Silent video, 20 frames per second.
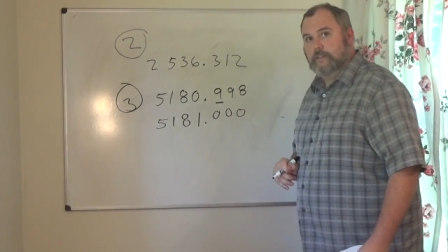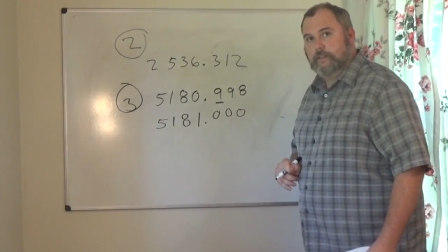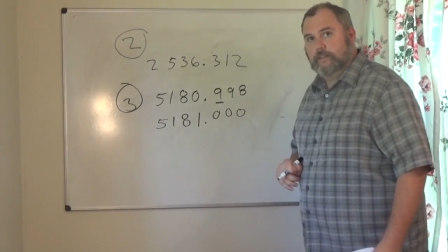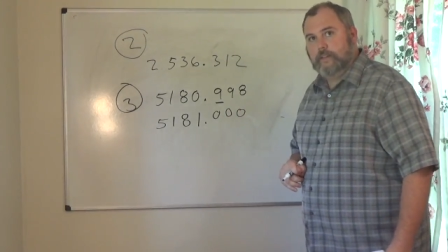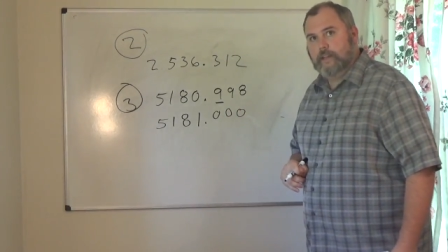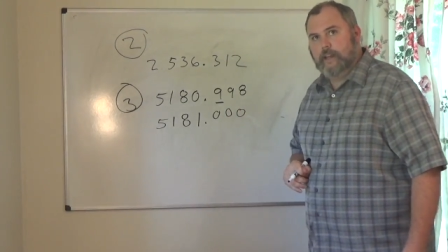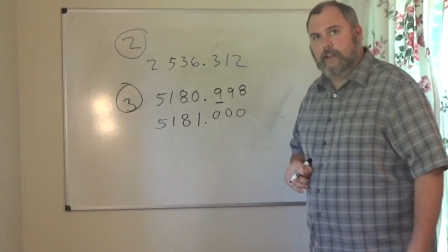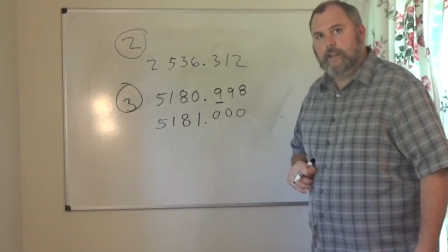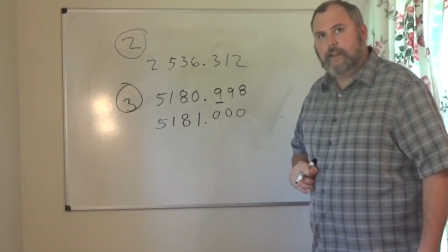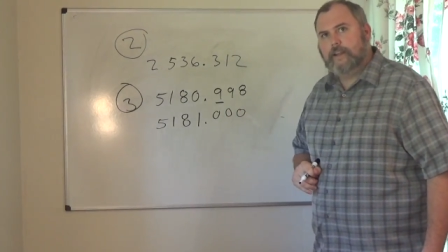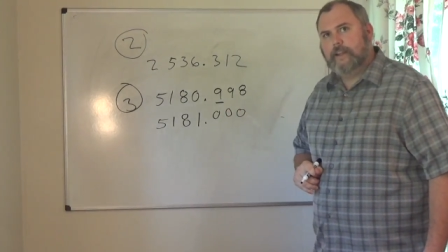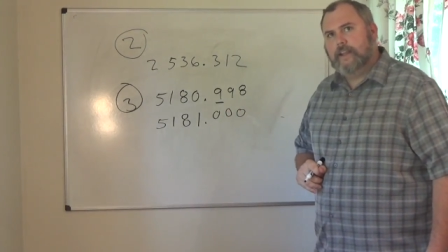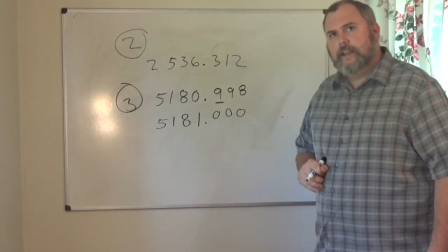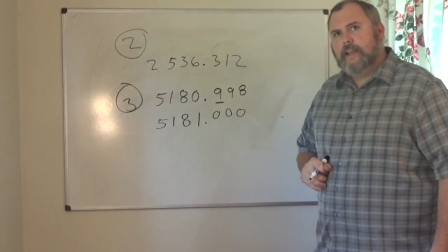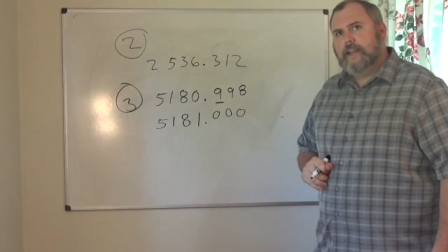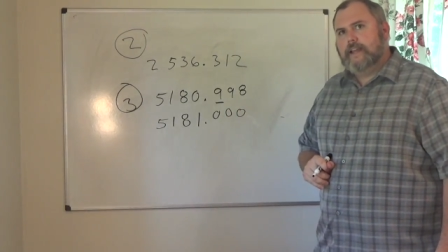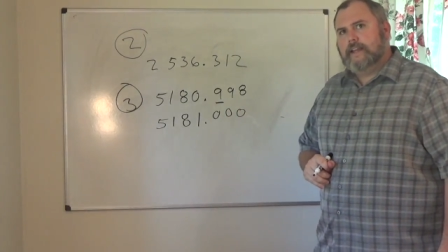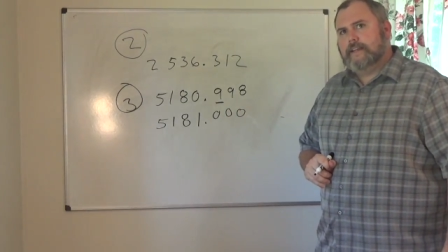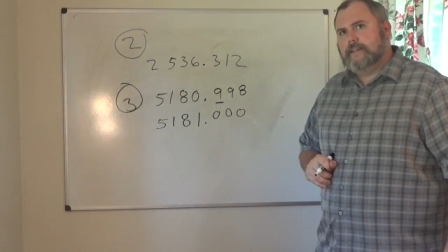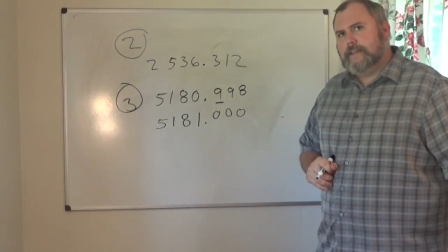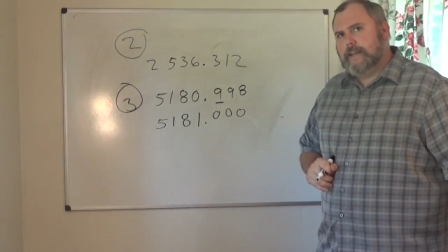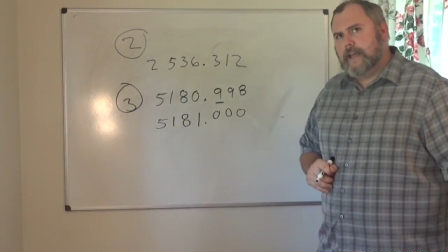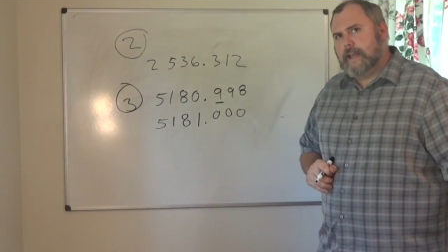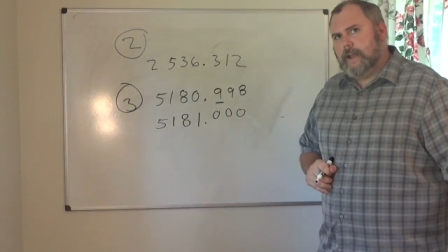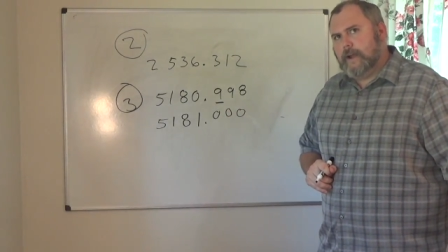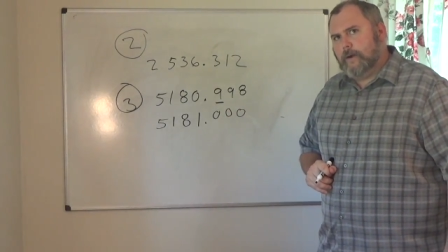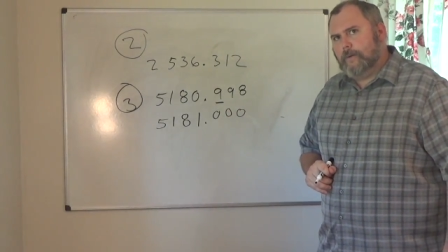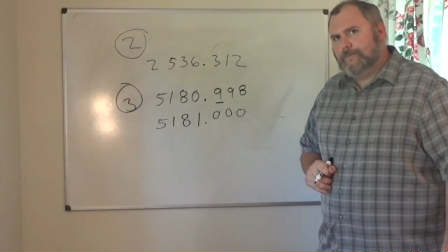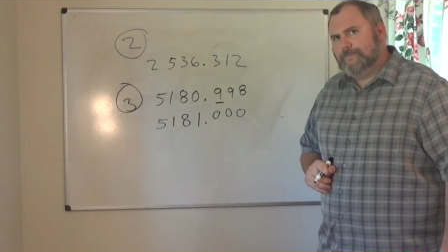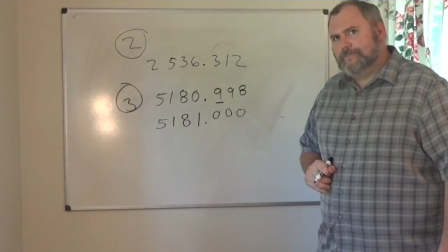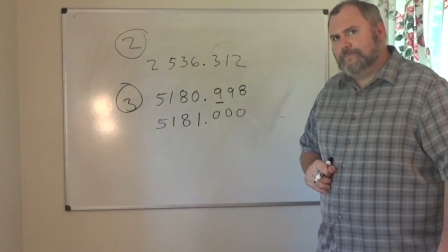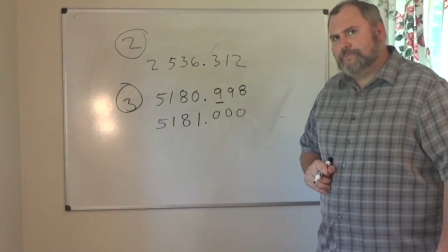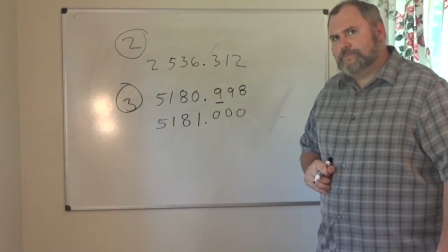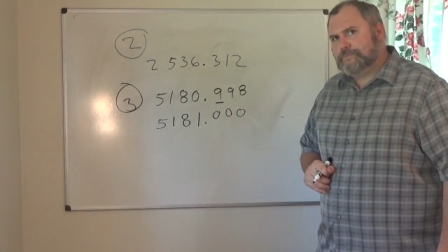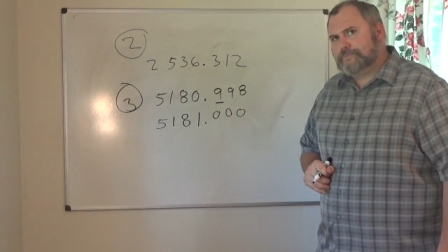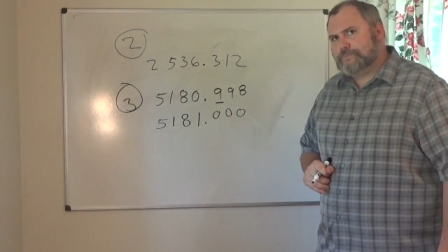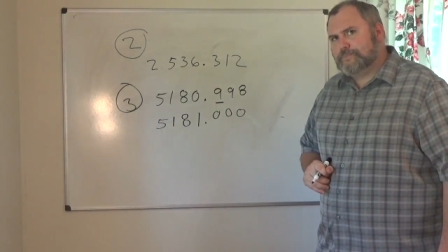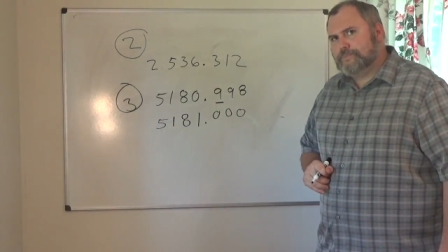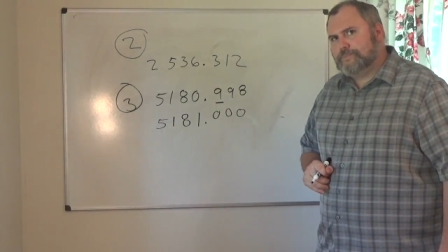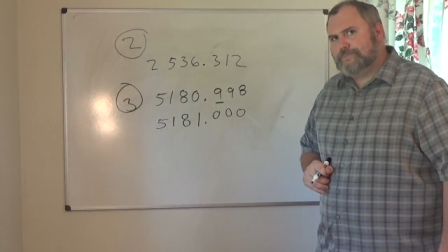Okay? Now,
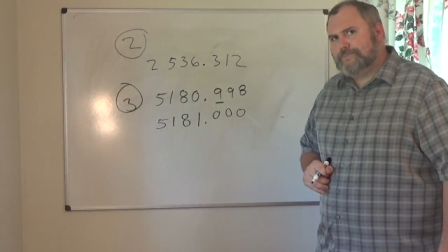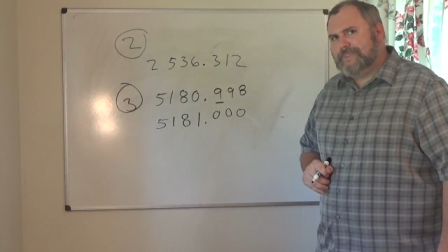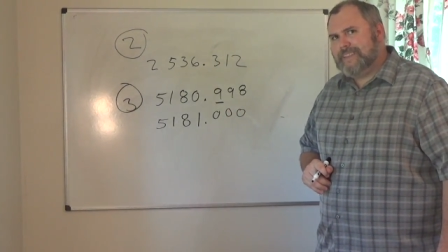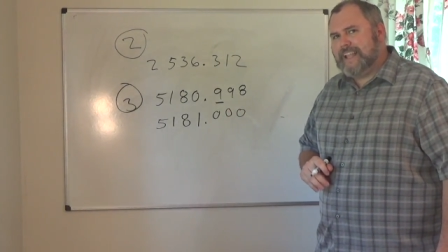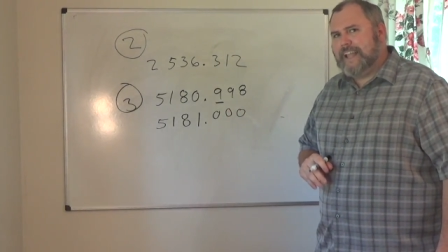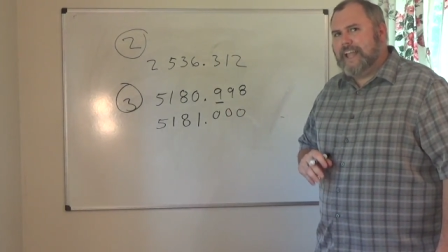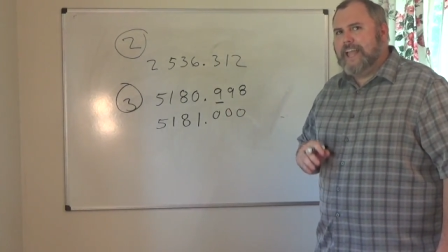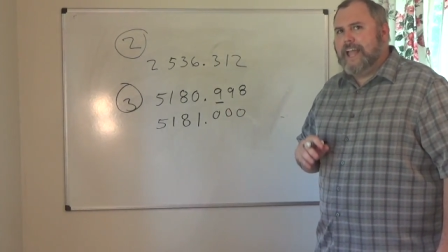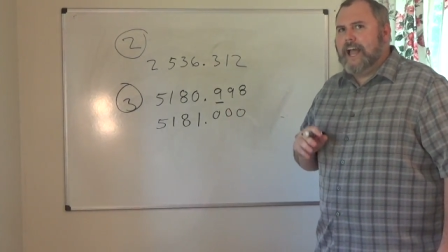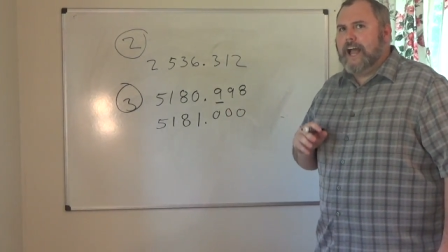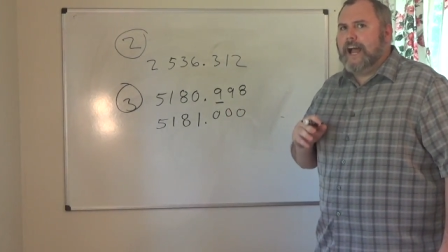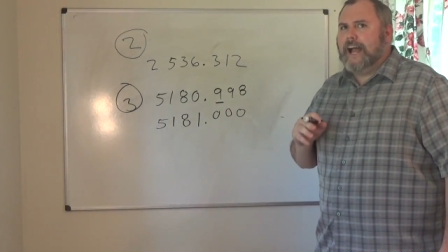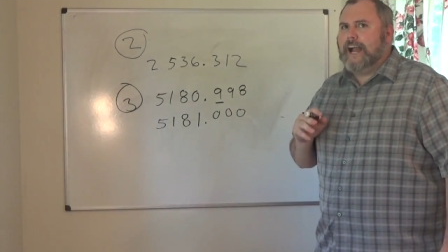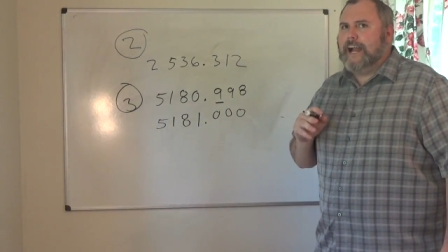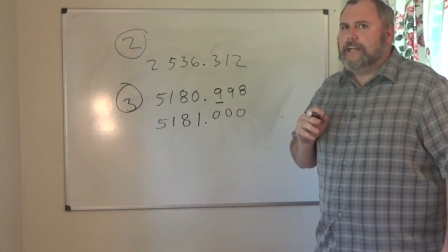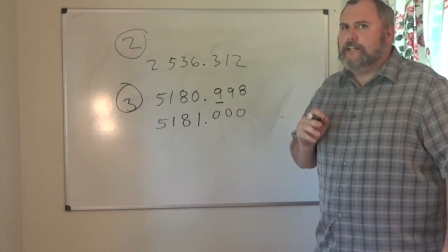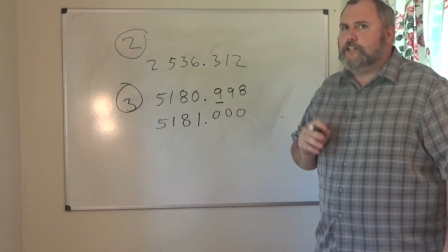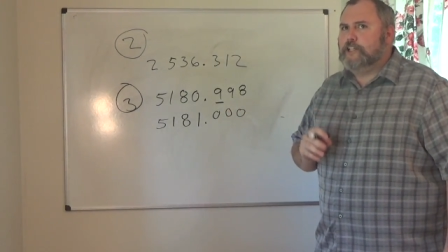I